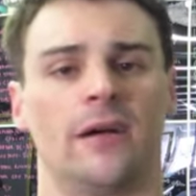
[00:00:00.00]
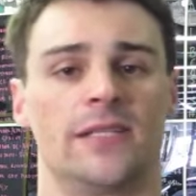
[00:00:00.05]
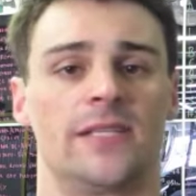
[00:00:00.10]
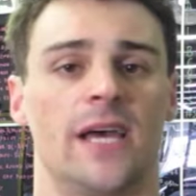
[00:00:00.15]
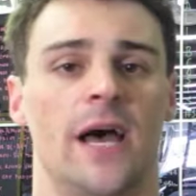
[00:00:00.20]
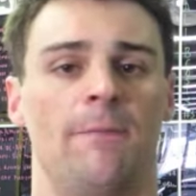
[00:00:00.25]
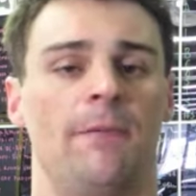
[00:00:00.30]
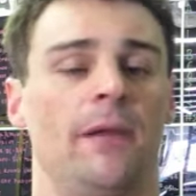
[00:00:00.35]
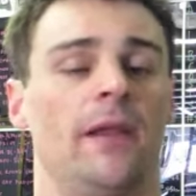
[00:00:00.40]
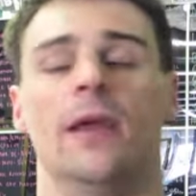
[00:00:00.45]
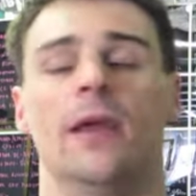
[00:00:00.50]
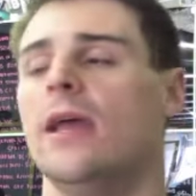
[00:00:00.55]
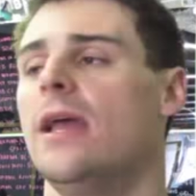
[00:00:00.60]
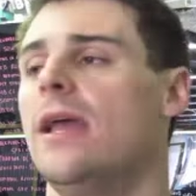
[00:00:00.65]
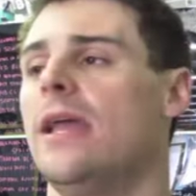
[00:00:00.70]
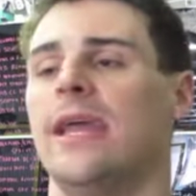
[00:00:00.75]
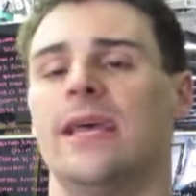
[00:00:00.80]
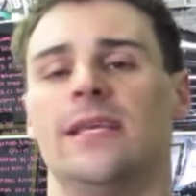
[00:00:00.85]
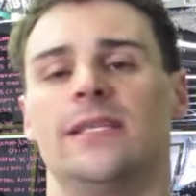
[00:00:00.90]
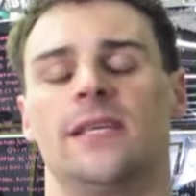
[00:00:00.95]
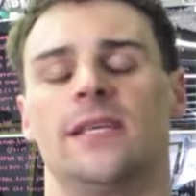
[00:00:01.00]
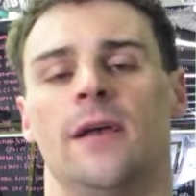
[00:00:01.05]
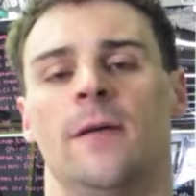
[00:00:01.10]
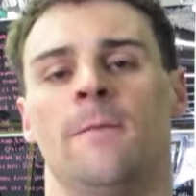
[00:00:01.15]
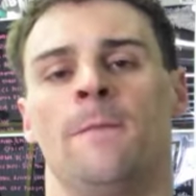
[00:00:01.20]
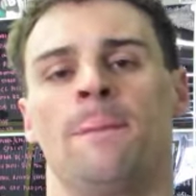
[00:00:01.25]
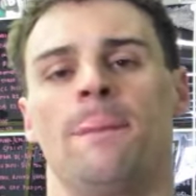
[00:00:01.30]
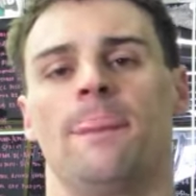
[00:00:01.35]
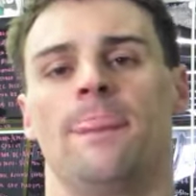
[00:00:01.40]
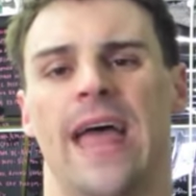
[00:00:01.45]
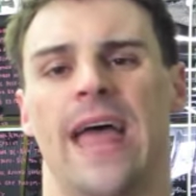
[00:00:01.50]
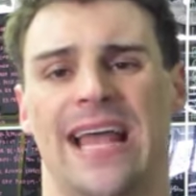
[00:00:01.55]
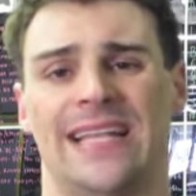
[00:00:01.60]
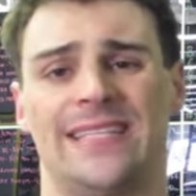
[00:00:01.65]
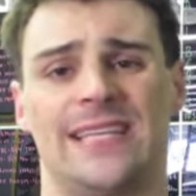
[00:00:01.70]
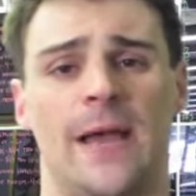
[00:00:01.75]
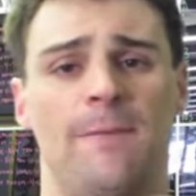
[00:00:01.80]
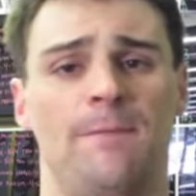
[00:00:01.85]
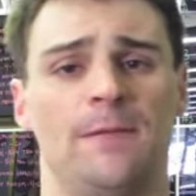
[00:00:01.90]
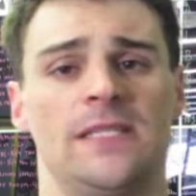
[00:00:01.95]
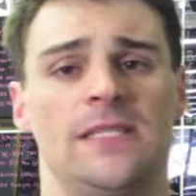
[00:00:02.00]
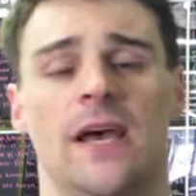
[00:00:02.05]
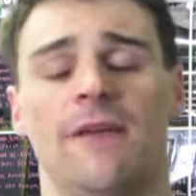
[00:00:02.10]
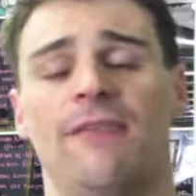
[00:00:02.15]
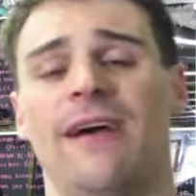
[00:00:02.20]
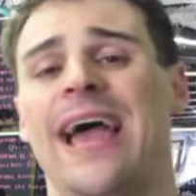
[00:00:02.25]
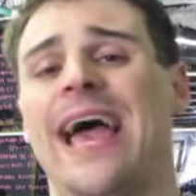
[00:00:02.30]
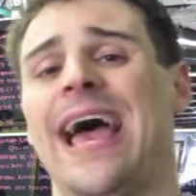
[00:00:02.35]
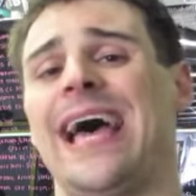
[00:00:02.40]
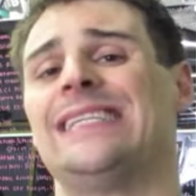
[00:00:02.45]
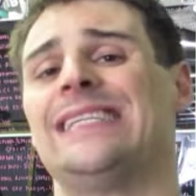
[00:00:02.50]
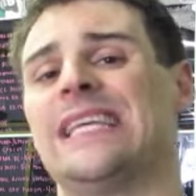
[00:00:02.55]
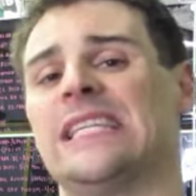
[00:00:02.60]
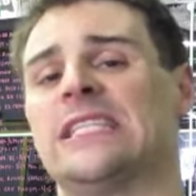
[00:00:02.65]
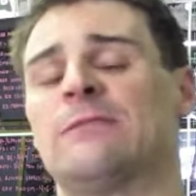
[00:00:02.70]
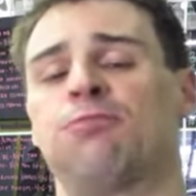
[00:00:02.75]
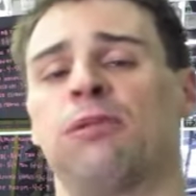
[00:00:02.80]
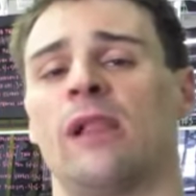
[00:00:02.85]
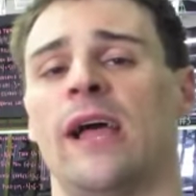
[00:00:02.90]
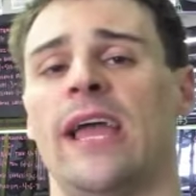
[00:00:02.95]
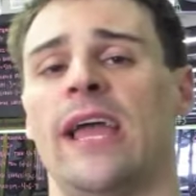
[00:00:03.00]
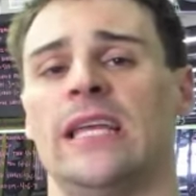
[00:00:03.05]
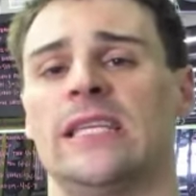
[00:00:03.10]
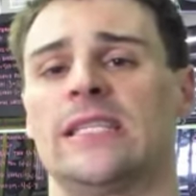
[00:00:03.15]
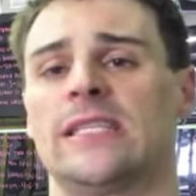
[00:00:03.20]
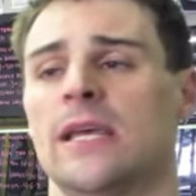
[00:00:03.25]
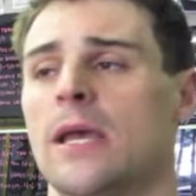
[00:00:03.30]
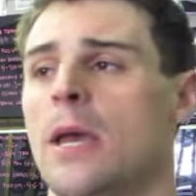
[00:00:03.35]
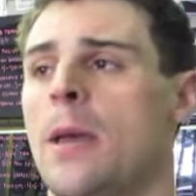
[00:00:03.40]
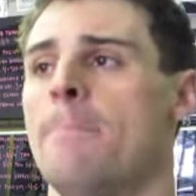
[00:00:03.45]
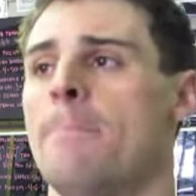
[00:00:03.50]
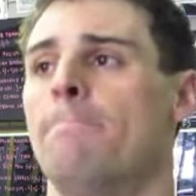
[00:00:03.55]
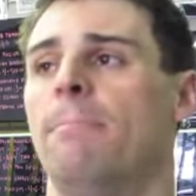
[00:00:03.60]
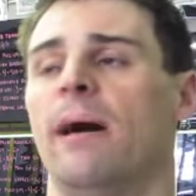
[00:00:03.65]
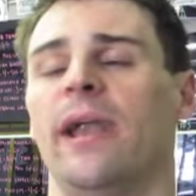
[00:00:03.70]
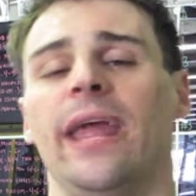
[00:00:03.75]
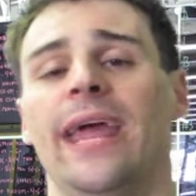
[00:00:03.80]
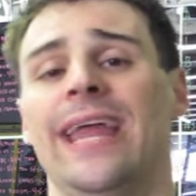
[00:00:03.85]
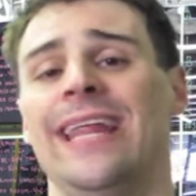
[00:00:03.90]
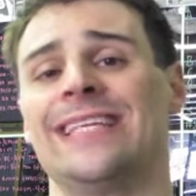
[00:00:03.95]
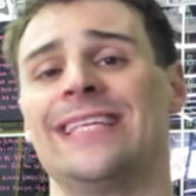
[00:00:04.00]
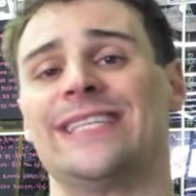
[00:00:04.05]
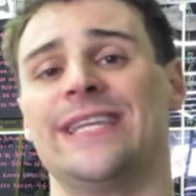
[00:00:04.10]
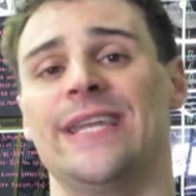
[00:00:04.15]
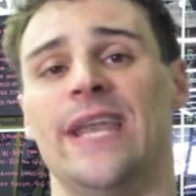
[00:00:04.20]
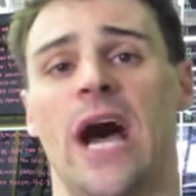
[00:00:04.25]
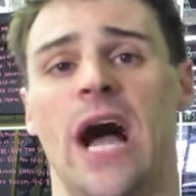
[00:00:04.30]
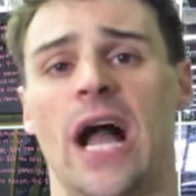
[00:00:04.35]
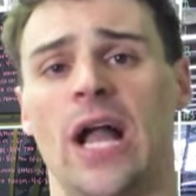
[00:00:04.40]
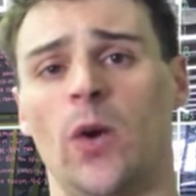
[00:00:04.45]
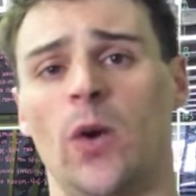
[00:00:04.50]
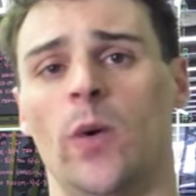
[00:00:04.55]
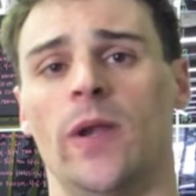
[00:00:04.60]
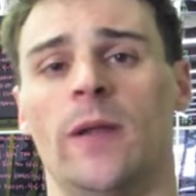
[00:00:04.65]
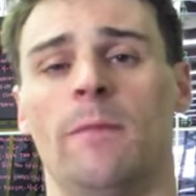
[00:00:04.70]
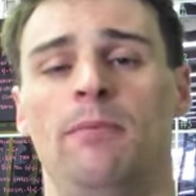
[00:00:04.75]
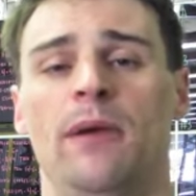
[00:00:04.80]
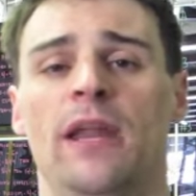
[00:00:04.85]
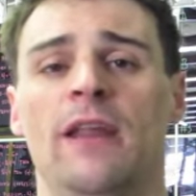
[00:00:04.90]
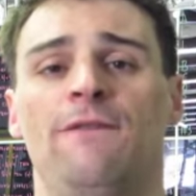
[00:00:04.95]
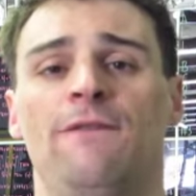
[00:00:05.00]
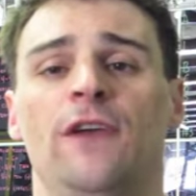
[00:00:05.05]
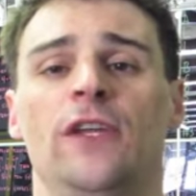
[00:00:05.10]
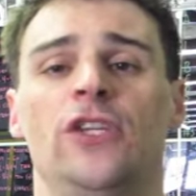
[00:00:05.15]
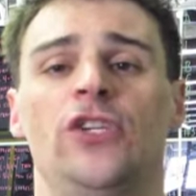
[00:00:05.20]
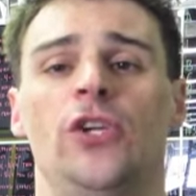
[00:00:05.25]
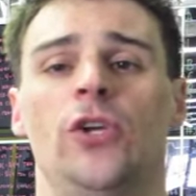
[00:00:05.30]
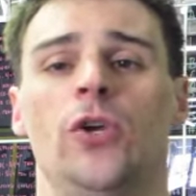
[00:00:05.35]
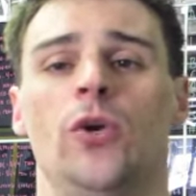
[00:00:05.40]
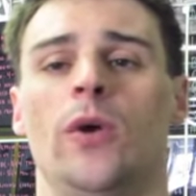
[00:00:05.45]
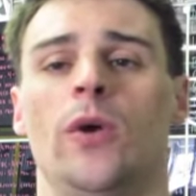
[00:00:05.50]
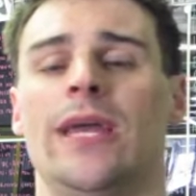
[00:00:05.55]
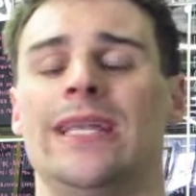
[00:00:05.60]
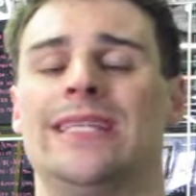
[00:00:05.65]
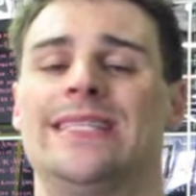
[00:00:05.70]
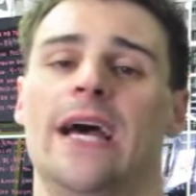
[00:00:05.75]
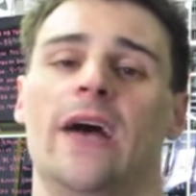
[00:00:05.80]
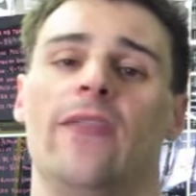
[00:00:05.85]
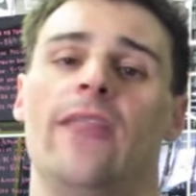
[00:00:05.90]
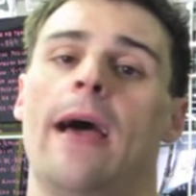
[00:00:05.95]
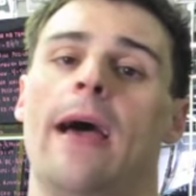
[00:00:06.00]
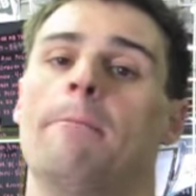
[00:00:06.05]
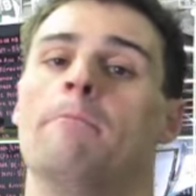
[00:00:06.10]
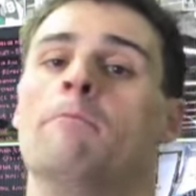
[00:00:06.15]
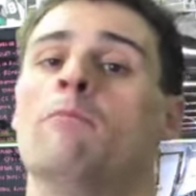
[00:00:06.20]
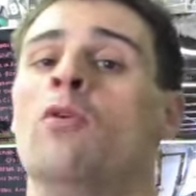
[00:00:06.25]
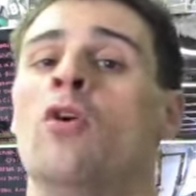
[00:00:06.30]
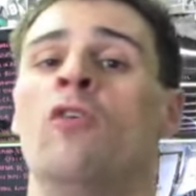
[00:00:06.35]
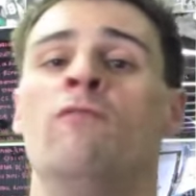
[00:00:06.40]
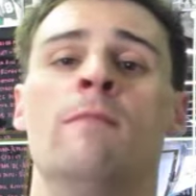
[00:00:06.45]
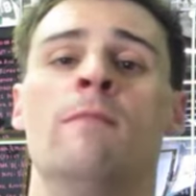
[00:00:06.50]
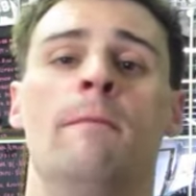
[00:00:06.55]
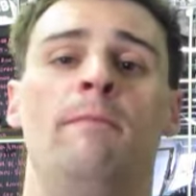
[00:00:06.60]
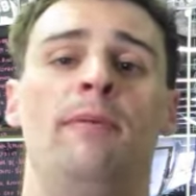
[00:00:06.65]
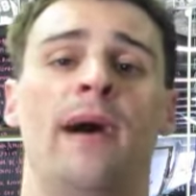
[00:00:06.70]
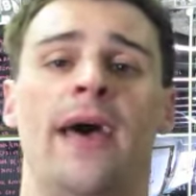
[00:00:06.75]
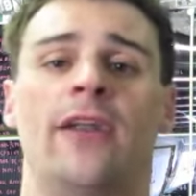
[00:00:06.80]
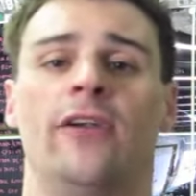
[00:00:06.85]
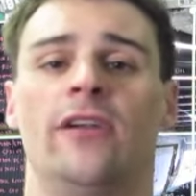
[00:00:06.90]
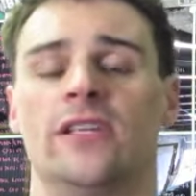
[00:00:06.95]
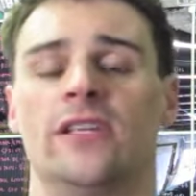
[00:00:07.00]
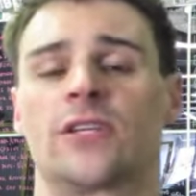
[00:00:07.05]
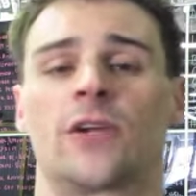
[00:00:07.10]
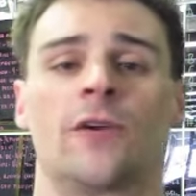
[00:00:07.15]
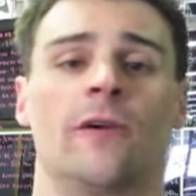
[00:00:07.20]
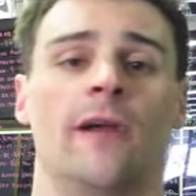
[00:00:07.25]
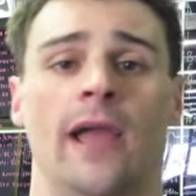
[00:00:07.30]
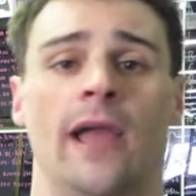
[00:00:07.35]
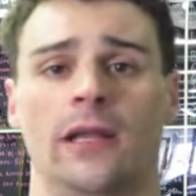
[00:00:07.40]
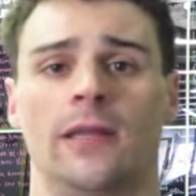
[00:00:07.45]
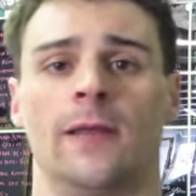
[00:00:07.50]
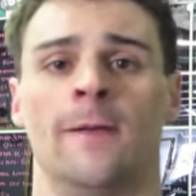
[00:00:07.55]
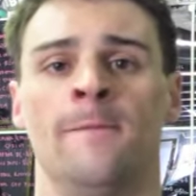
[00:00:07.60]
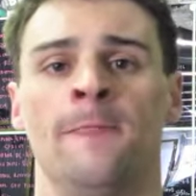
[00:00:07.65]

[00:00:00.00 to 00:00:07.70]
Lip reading: on topic. Is that type of stuff has its place, but it is not going to benefit you until that movement pattern is correct.